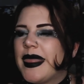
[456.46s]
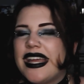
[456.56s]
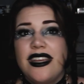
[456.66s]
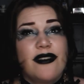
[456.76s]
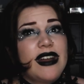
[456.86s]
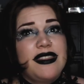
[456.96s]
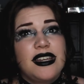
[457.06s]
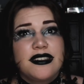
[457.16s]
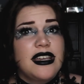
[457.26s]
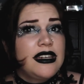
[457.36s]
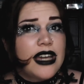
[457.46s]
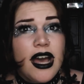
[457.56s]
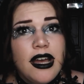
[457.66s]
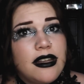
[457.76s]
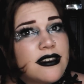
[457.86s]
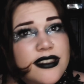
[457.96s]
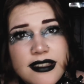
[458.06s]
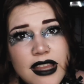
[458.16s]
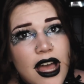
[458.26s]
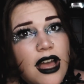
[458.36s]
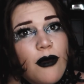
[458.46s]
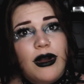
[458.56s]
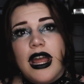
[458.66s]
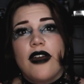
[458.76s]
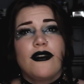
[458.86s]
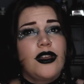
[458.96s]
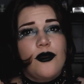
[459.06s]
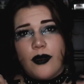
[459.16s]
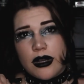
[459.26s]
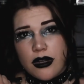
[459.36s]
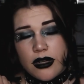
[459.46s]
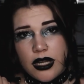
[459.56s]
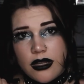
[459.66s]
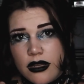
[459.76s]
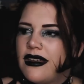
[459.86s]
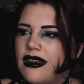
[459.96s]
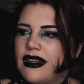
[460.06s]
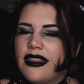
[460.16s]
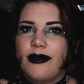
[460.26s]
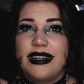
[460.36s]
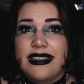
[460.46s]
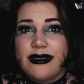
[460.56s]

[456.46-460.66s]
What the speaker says: and you can write things like cunt, slut, whatever you want on it. Another one